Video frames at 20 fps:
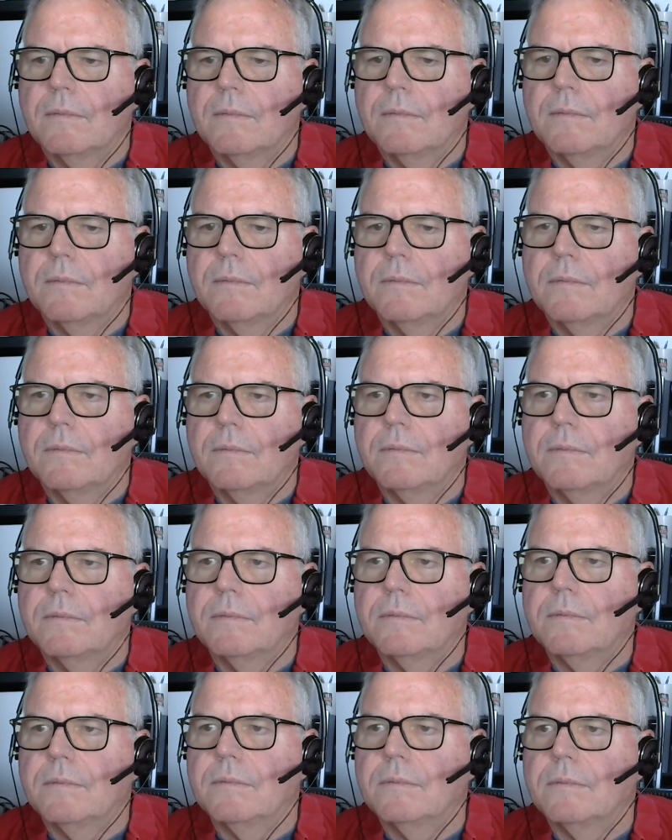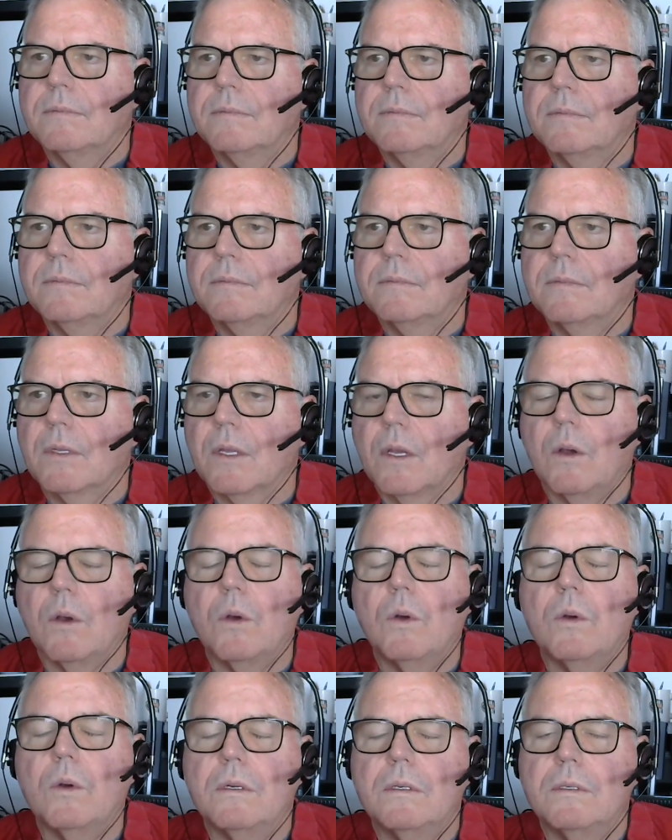
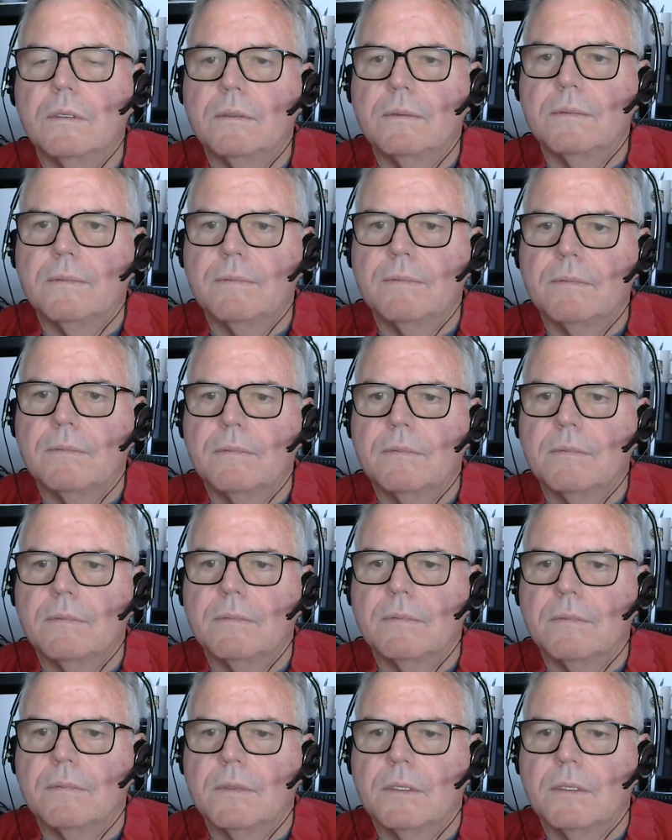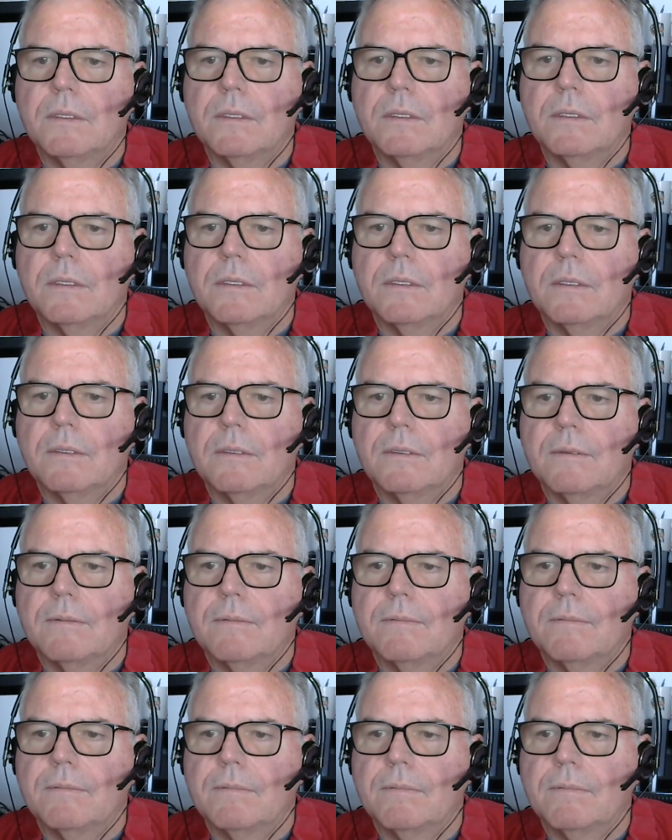(not speaking)